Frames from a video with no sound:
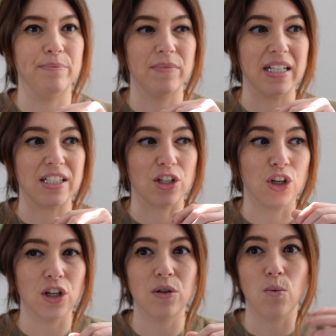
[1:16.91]
it's a
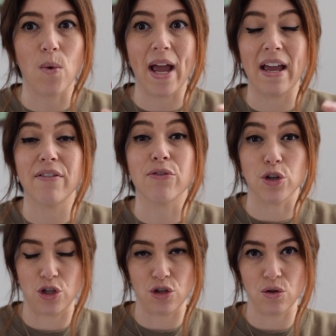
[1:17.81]
good way for
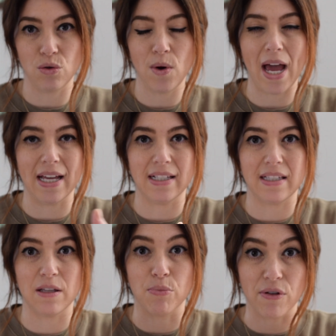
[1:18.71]
you as
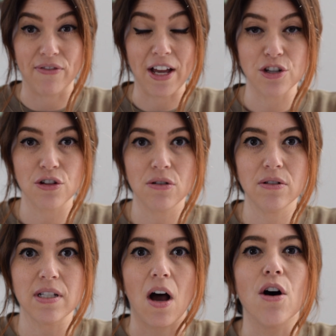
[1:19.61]
the professional
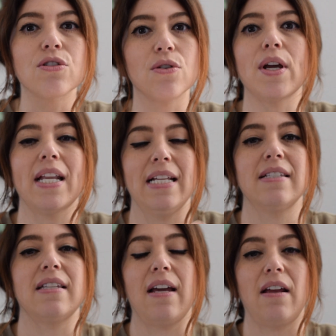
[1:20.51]
to also get
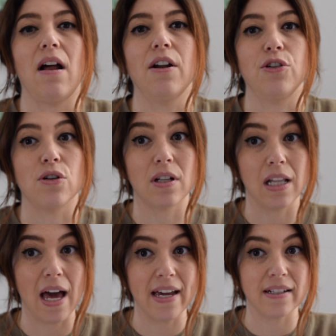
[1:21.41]
insight on your
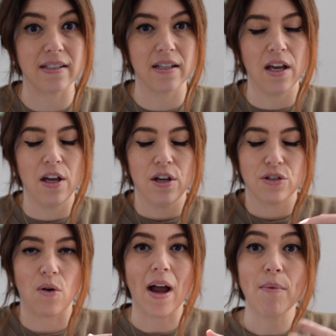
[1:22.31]
client.
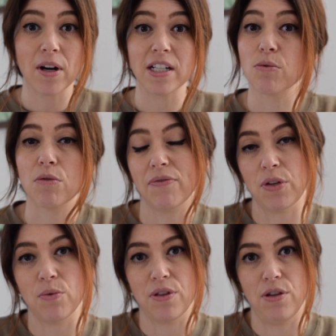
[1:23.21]
So I wanted to
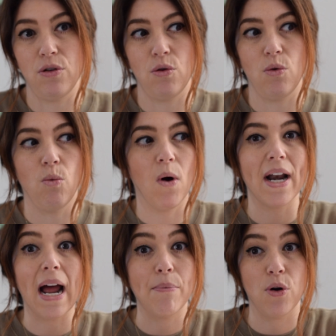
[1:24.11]
review with you what
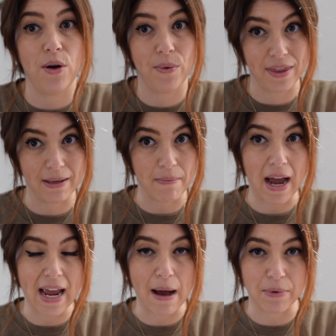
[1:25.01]
I put within
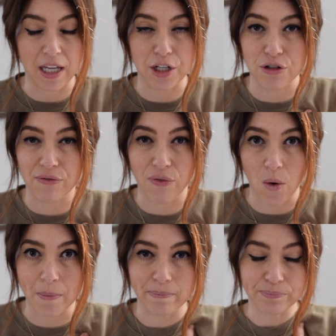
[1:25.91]
my application form.